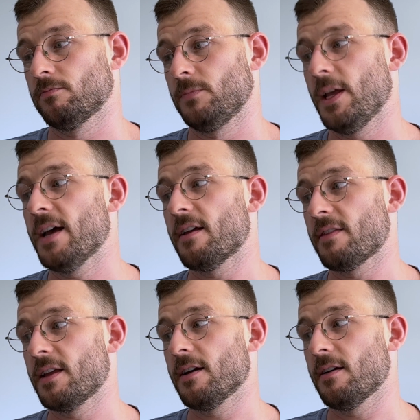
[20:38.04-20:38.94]
yeah, I
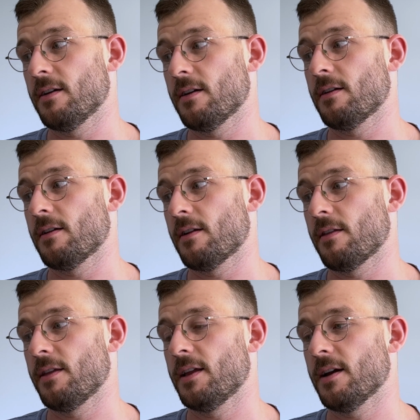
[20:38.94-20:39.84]
think
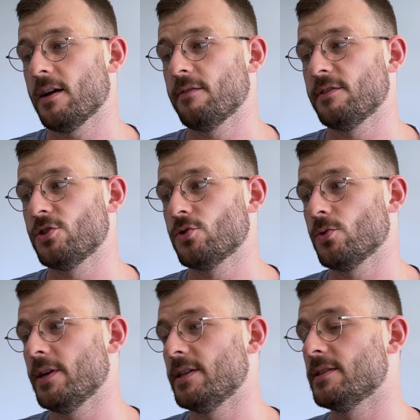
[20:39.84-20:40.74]
I've
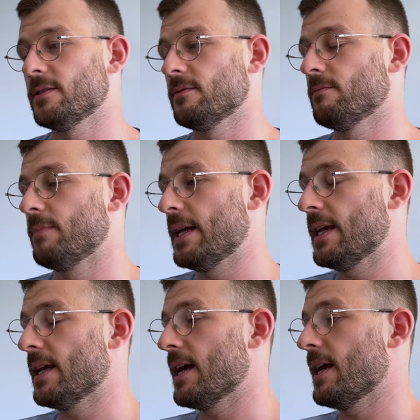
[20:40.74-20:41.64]
enjoyed
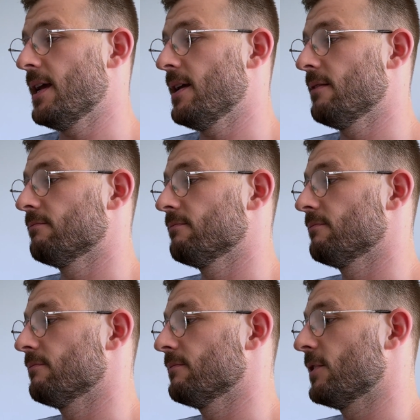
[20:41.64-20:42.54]
being a
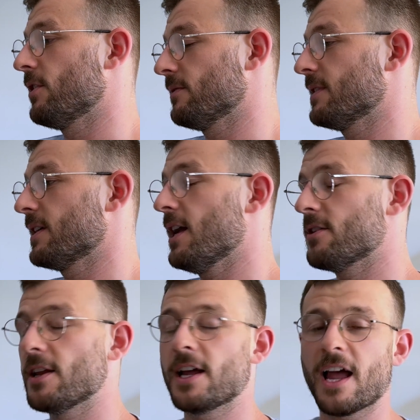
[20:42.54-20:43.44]
adult
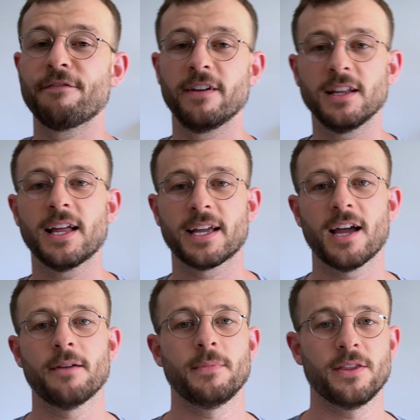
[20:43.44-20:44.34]
psychiatrist. Like I feel like
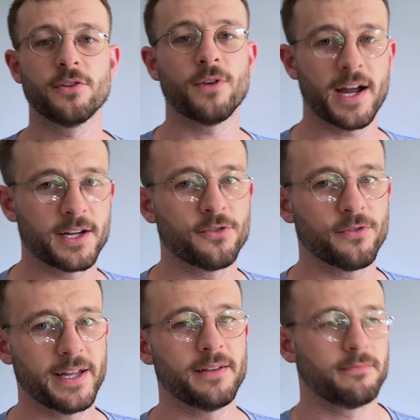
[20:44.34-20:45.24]
I'm in the right
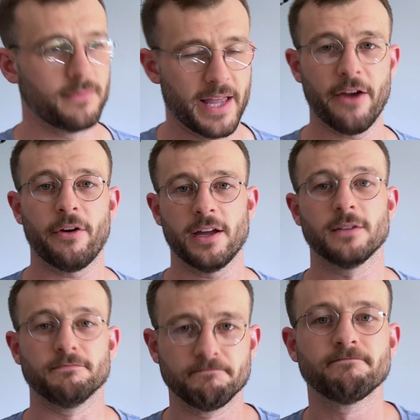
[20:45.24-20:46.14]
career area,
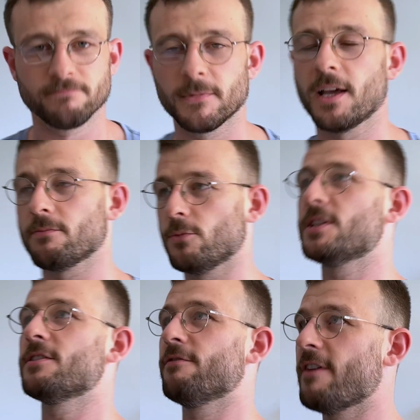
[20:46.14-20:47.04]
yeah, which
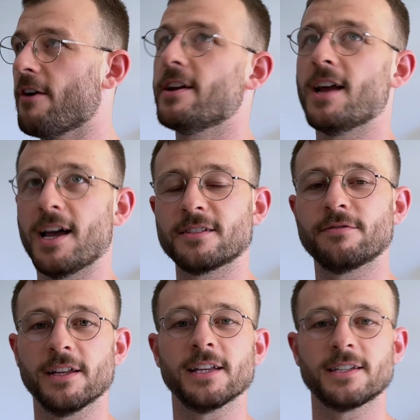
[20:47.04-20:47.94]
is a very nice
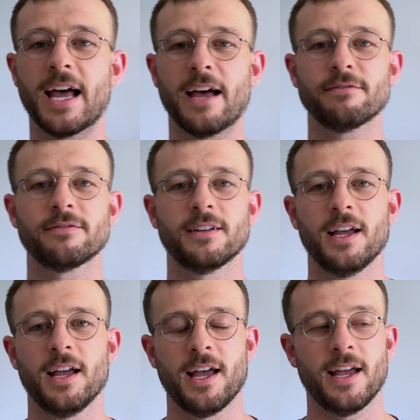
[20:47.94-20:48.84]
feeling to have.
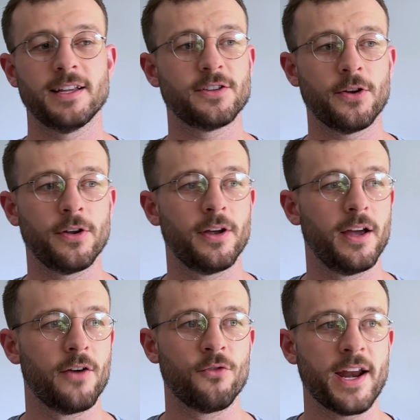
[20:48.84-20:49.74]
And so
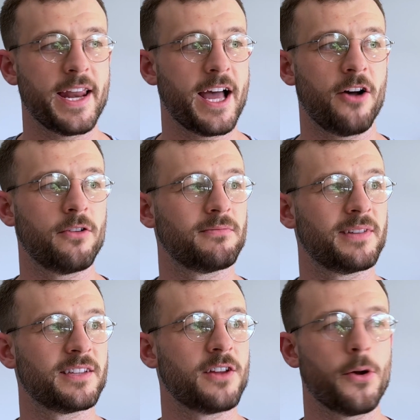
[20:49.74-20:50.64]
right now,
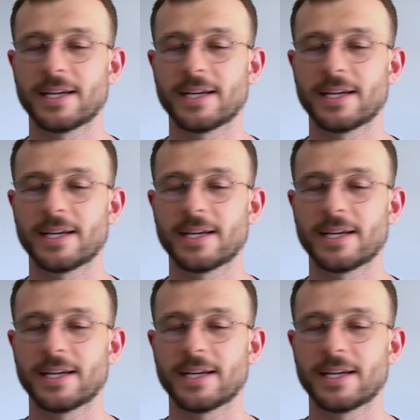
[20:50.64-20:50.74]
there's no